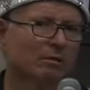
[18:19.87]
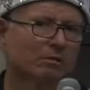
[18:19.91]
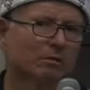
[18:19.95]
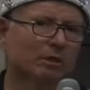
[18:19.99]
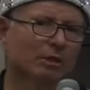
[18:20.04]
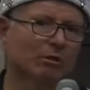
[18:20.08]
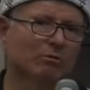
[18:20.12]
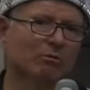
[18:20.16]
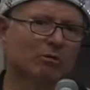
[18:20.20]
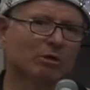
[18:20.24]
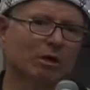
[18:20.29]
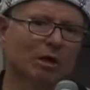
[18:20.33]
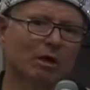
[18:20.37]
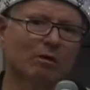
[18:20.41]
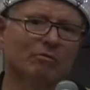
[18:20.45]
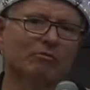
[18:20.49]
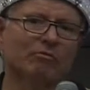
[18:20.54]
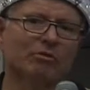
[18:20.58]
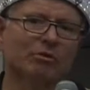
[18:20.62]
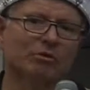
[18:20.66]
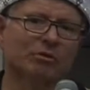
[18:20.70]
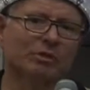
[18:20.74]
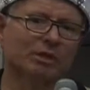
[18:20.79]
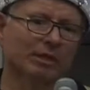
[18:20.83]
They could
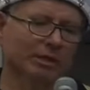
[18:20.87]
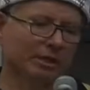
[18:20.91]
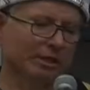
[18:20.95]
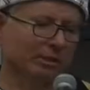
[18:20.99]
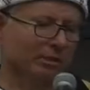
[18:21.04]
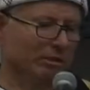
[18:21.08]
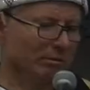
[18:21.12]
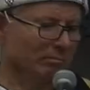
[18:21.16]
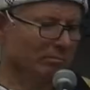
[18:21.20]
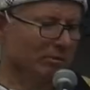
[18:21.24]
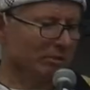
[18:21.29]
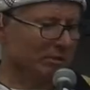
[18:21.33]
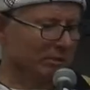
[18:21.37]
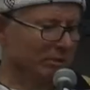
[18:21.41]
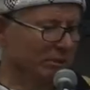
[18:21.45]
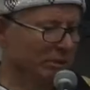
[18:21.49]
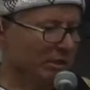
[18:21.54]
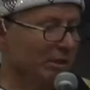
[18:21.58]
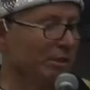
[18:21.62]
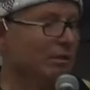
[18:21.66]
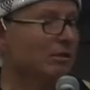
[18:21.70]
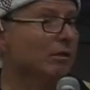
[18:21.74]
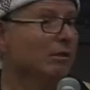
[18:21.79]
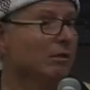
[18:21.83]
not feel the
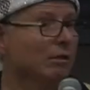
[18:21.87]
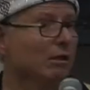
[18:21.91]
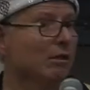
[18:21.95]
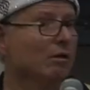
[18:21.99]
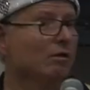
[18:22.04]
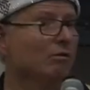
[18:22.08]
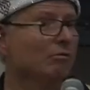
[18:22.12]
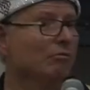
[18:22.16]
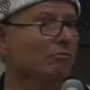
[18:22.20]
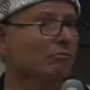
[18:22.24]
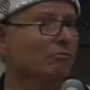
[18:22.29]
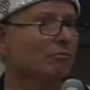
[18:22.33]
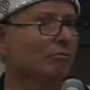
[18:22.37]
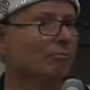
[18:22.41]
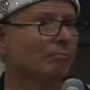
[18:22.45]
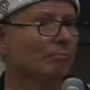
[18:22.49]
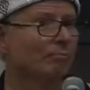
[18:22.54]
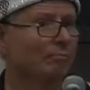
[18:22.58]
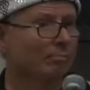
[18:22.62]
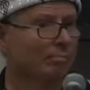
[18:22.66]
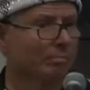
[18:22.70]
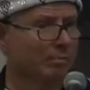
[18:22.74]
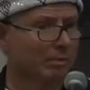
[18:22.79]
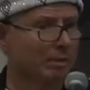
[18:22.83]
intimacy and the love
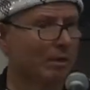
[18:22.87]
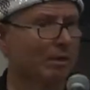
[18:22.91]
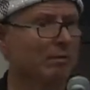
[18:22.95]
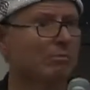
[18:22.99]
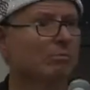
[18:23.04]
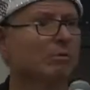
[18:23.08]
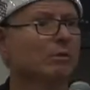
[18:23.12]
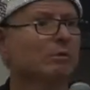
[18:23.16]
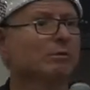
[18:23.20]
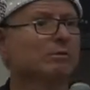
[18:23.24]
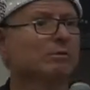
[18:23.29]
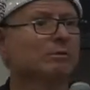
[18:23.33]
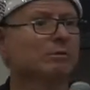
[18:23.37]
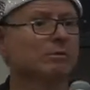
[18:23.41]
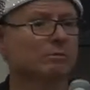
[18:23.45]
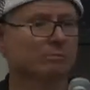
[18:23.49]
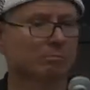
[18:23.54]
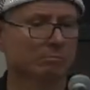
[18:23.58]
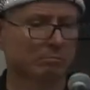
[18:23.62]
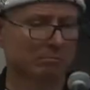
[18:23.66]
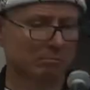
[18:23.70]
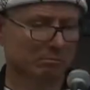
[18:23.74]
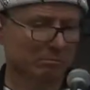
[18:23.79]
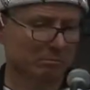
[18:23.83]
that was
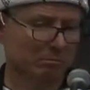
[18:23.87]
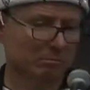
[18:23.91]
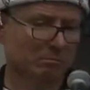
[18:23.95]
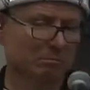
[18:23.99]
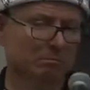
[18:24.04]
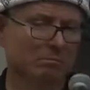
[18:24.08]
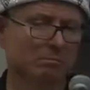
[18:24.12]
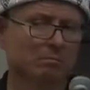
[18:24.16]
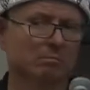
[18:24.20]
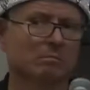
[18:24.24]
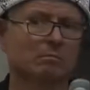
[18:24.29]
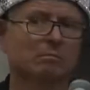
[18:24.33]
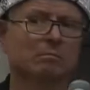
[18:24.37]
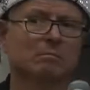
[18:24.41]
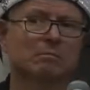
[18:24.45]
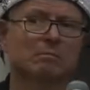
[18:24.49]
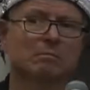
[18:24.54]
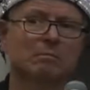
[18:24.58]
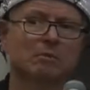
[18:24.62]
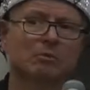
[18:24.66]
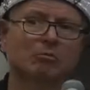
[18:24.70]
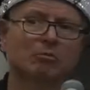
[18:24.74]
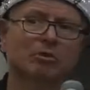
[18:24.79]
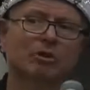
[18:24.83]

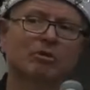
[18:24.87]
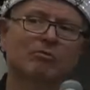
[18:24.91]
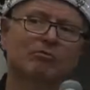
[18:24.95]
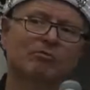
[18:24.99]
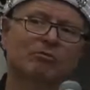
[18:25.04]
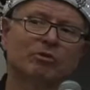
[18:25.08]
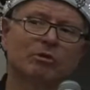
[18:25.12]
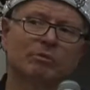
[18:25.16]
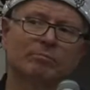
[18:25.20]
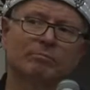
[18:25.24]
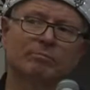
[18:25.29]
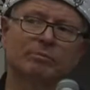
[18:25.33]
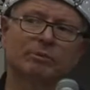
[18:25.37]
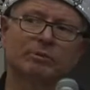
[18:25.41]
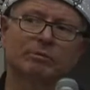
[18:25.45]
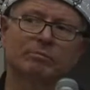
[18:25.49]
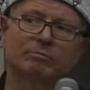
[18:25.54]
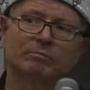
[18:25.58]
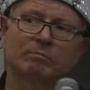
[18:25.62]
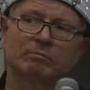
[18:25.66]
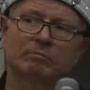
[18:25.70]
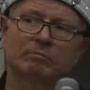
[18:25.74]
reaffirmed.